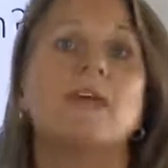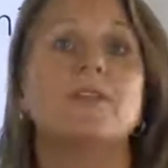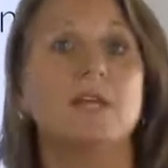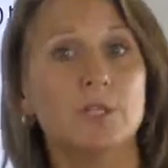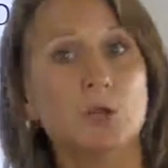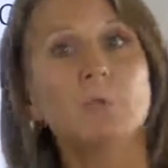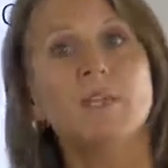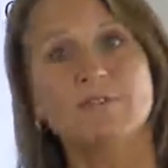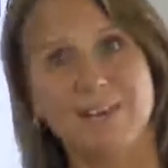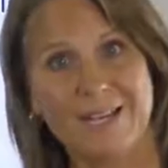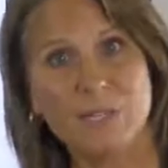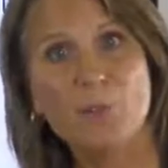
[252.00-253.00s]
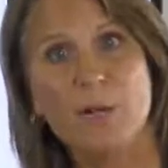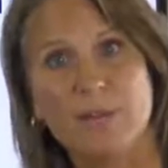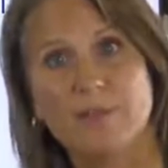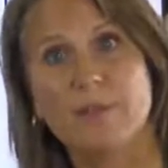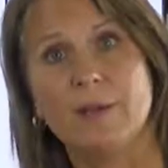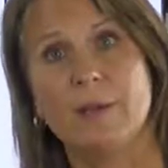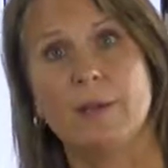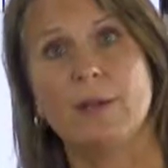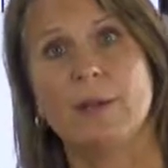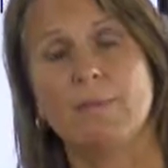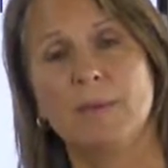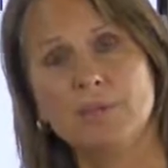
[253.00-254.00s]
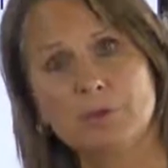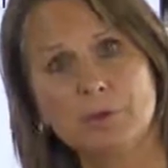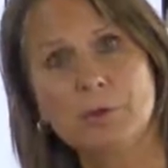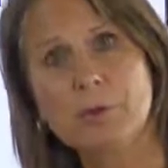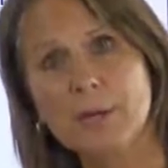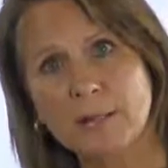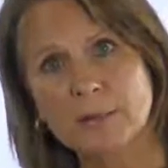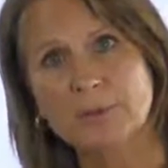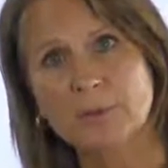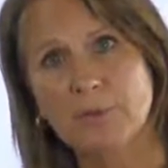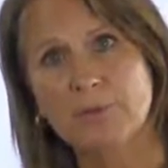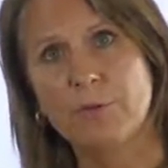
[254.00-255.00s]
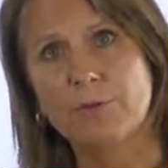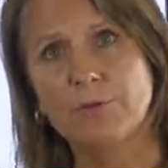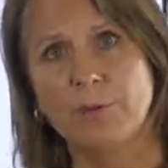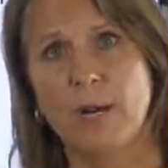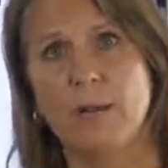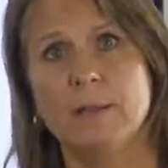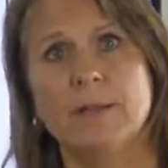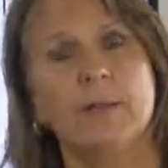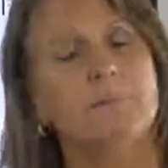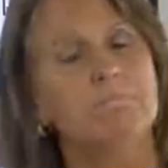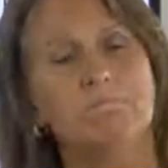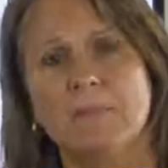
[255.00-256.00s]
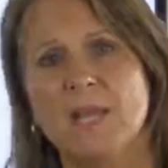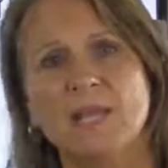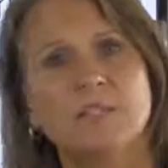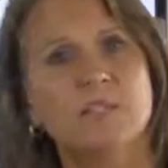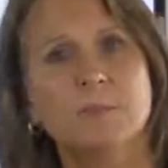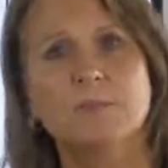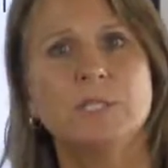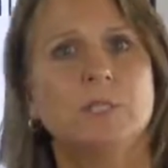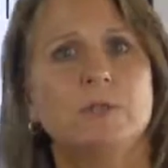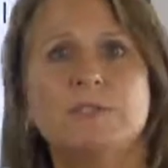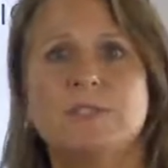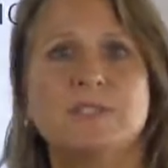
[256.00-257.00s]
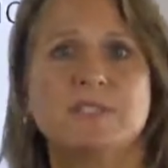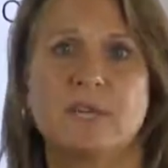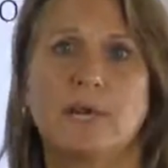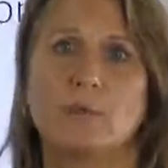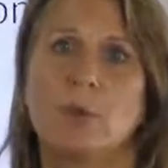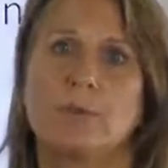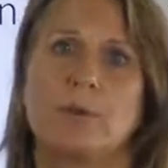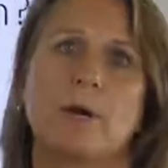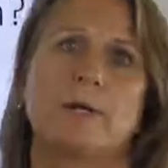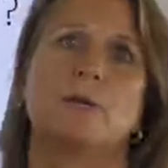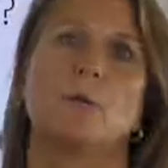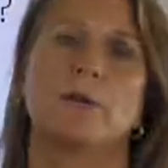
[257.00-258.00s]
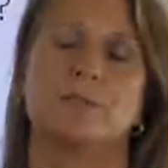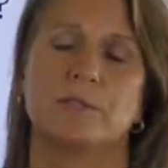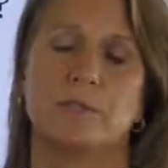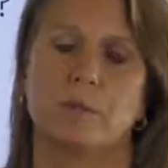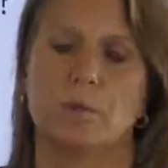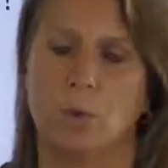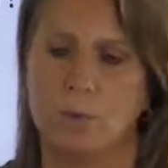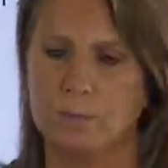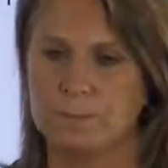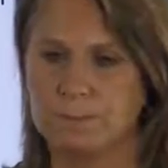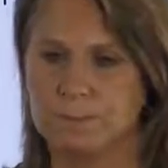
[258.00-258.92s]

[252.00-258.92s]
Then you'll be evaluated there, make sure you're eligible for the trial. It's up to you to decide whether or not you want to enroll.